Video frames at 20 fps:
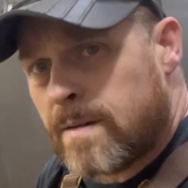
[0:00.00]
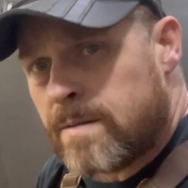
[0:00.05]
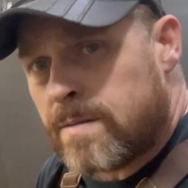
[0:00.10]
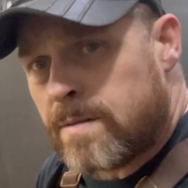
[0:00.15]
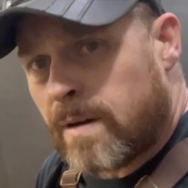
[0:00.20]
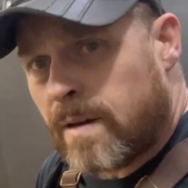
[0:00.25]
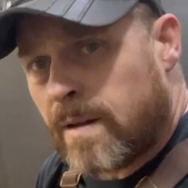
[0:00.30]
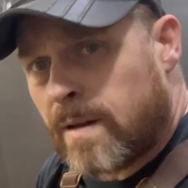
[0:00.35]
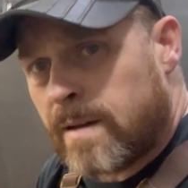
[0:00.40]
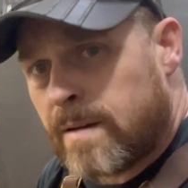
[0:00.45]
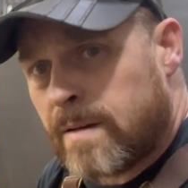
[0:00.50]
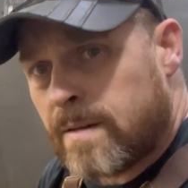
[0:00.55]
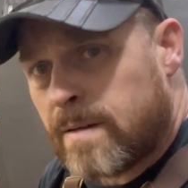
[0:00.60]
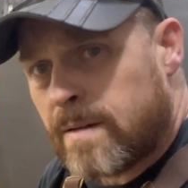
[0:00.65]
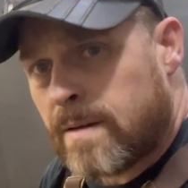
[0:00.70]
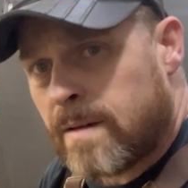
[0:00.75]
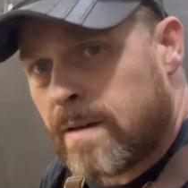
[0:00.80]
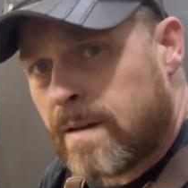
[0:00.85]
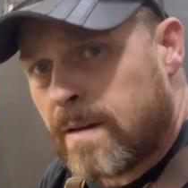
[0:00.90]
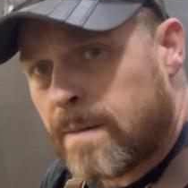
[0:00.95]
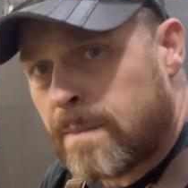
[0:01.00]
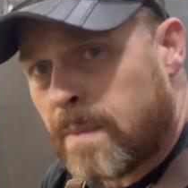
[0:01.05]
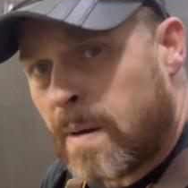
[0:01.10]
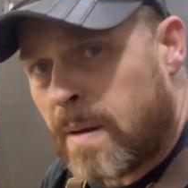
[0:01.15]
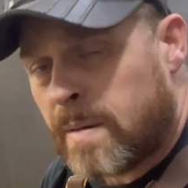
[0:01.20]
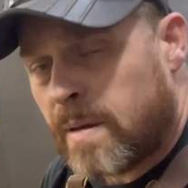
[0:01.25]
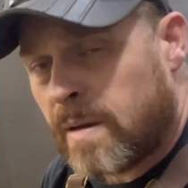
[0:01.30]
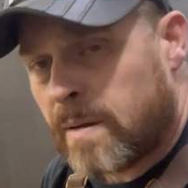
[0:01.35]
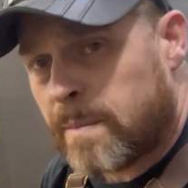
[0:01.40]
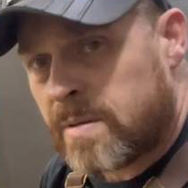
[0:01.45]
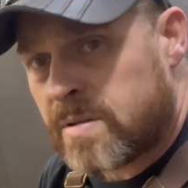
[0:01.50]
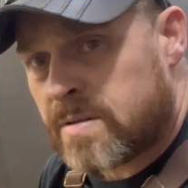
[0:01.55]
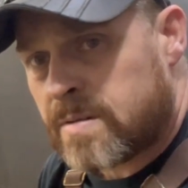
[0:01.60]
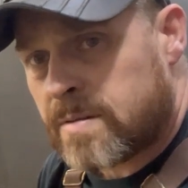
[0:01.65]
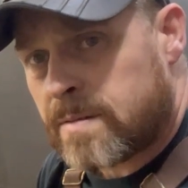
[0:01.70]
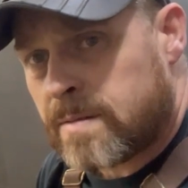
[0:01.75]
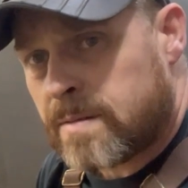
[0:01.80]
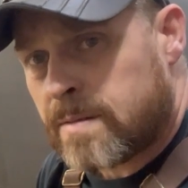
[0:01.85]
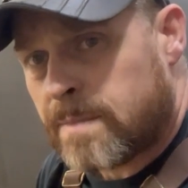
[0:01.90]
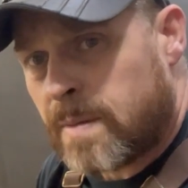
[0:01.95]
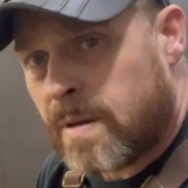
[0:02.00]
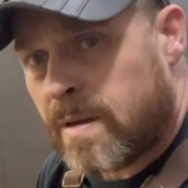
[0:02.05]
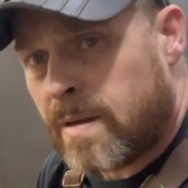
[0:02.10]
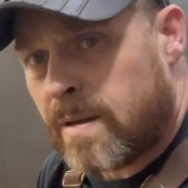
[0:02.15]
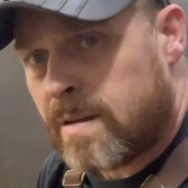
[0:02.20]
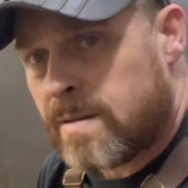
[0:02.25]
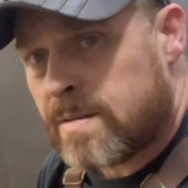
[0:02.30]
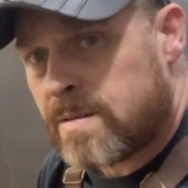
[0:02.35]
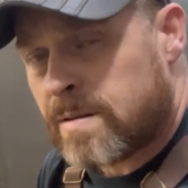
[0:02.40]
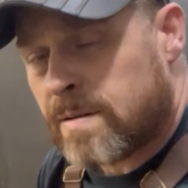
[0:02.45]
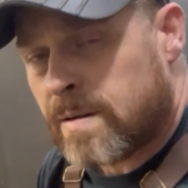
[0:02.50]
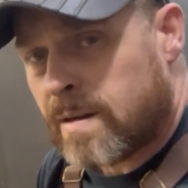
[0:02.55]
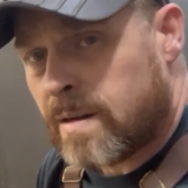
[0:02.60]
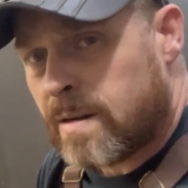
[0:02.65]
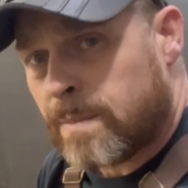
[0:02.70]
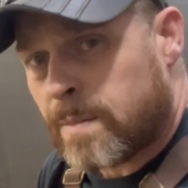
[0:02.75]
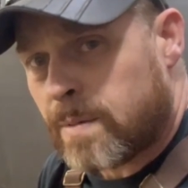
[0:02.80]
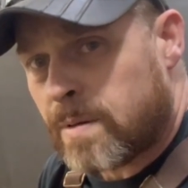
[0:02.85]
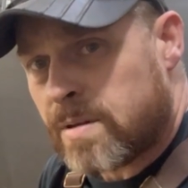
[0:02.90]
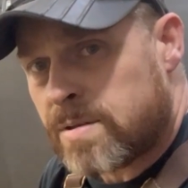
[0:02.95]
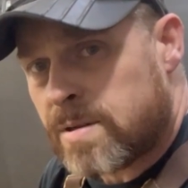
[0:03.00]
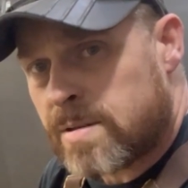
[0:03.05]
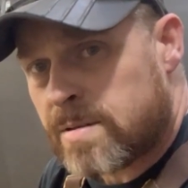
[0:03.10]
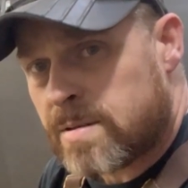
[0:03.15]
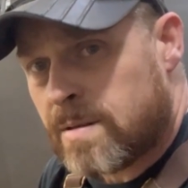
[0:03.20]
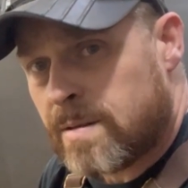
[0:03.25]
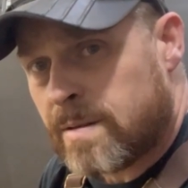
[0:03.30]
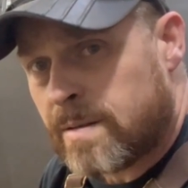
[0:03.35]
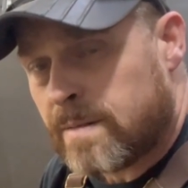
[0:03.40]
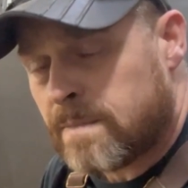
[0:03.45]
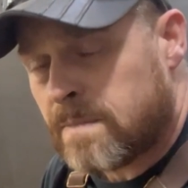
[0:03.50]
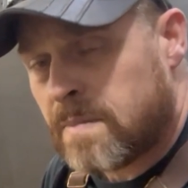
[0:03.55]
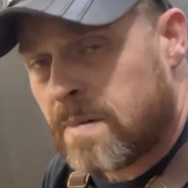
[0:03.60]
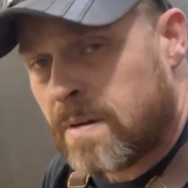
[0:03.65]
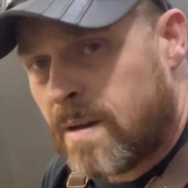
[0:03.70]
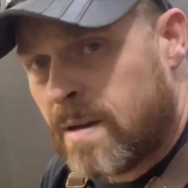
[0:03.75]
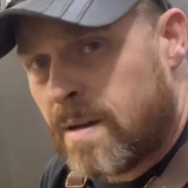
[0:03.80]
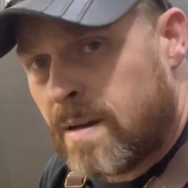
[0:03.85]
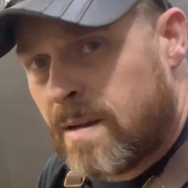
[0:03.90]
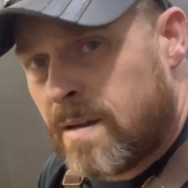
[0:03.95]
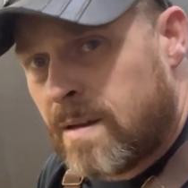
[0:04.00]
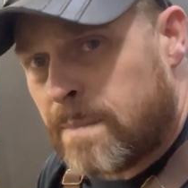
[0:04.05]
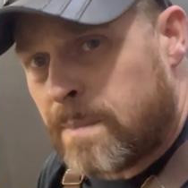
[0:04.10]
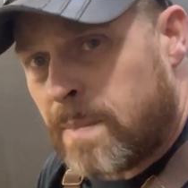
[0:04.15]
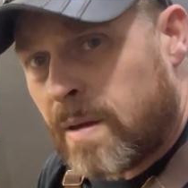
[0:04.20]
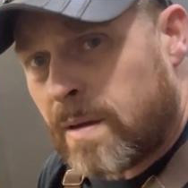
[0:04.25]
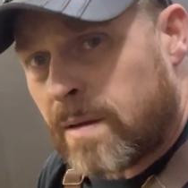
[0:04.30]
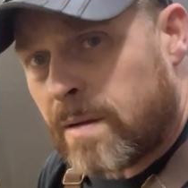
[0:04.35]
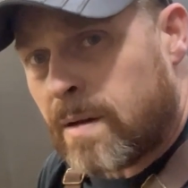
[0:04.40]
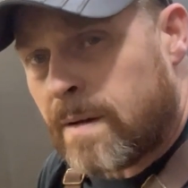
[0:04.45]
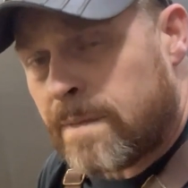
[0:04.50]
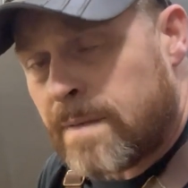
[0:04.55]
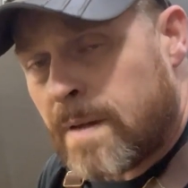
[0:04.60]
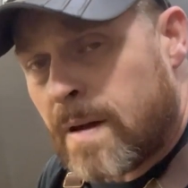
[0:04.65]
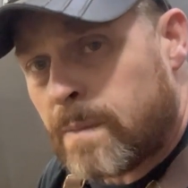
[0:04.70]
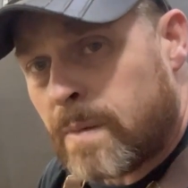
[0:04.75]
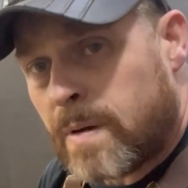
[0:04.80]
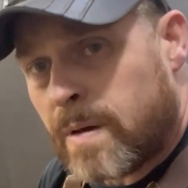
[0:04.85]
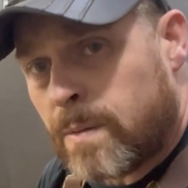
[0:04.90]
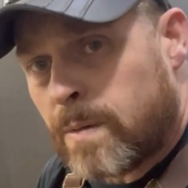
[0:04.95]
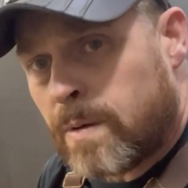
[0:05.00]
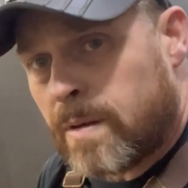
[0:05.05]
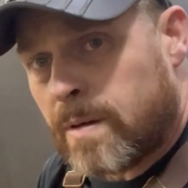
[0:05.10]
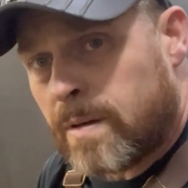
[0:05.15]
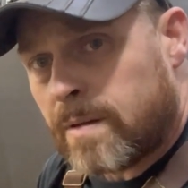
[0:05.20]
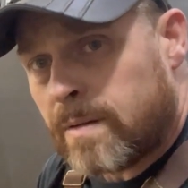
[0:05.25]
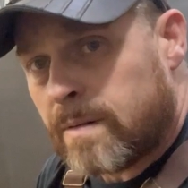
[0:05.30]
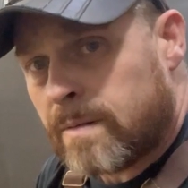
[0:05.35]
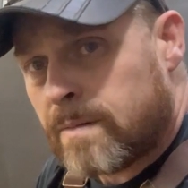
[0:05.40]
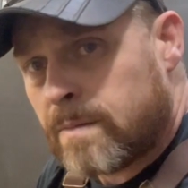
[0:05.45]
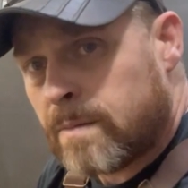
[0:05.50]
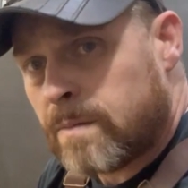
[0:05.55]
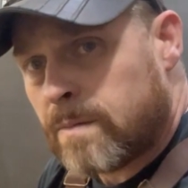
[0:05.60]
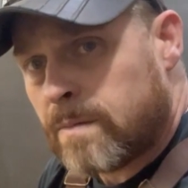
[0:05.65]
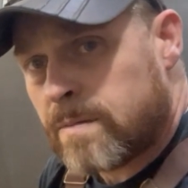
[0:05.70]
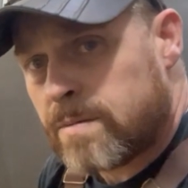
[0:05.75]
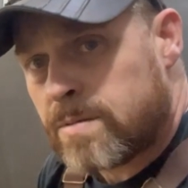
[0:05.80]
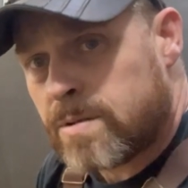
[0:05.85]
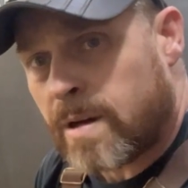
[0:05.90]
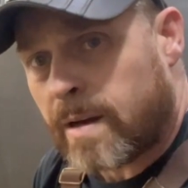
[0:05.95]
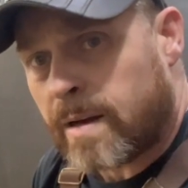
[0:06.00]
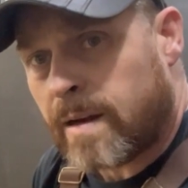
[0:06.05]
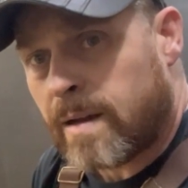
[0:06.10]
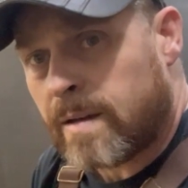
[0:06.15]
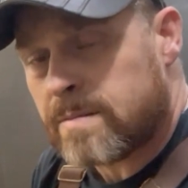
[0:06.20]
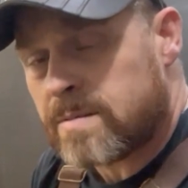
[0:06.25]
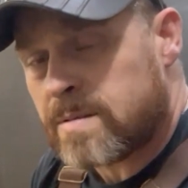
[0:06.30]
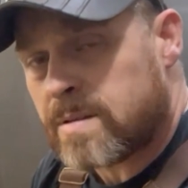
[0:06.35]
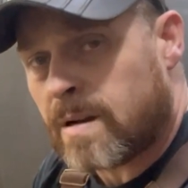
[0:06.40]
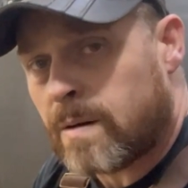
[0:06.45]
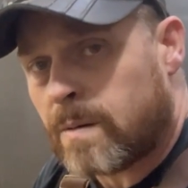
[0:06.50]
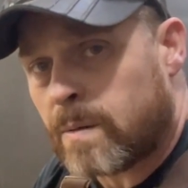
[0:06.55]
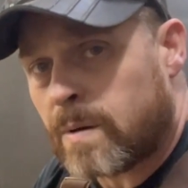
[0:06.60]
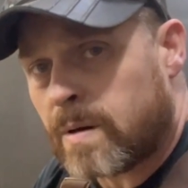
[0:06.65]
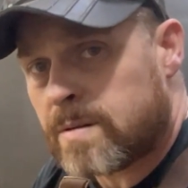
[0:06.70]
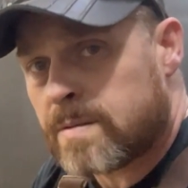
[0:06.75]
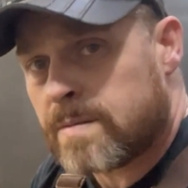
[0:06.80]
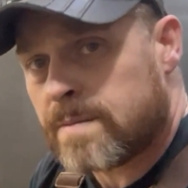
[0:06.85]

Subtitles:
drilling, and maybe it'll just be easier to end up with the chisel and peel it off that way. We'll check it out and see how it works.